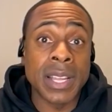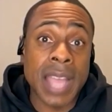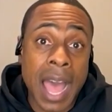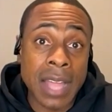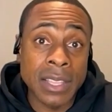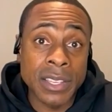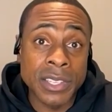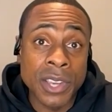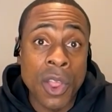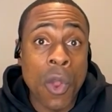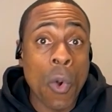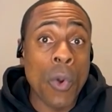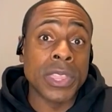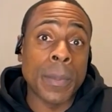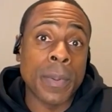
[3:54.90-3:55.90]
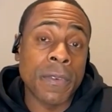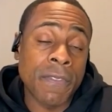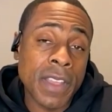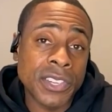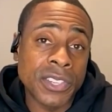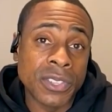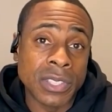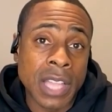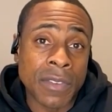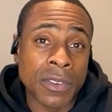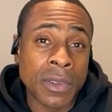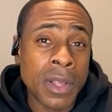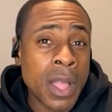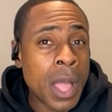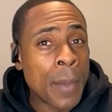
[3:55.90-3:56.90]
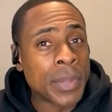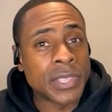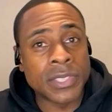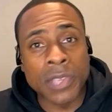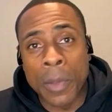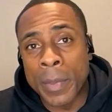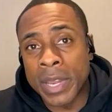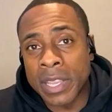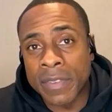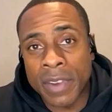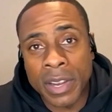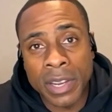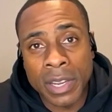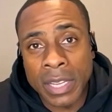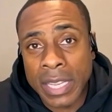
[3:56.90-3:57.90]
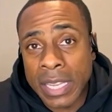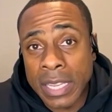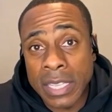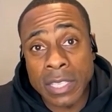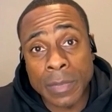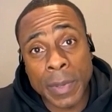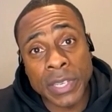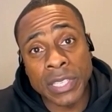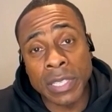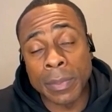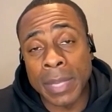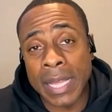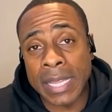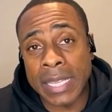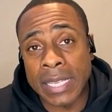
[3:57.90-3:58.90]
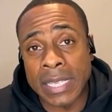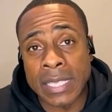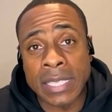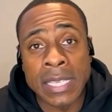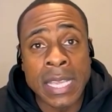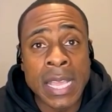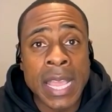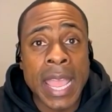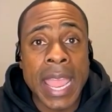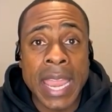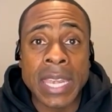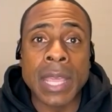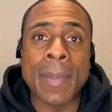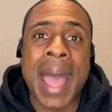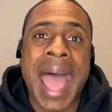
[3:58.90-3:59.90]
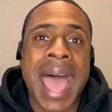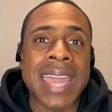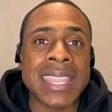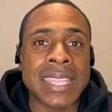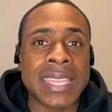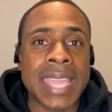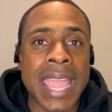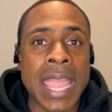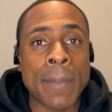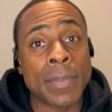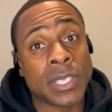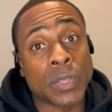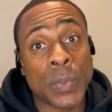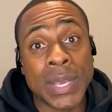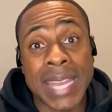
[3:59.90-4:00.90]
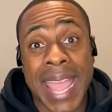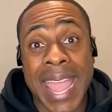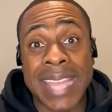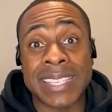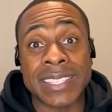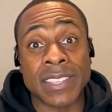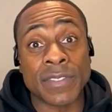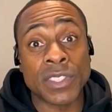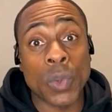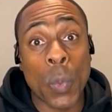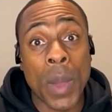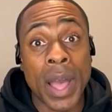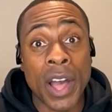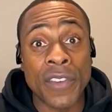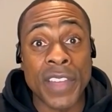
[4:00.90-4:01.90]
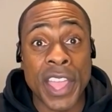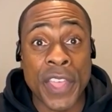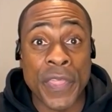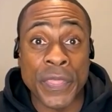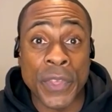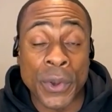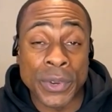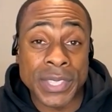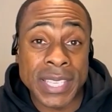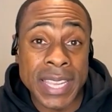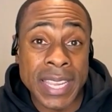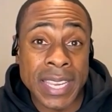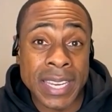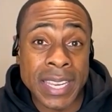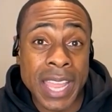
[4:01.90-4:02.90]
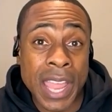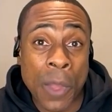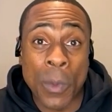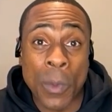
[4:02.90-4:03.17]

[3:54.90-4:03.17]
college, or at the professional level. But so many of our young kids, especially Black kids, end up out of the game between the ages of 12 and 13. Mm-hmm.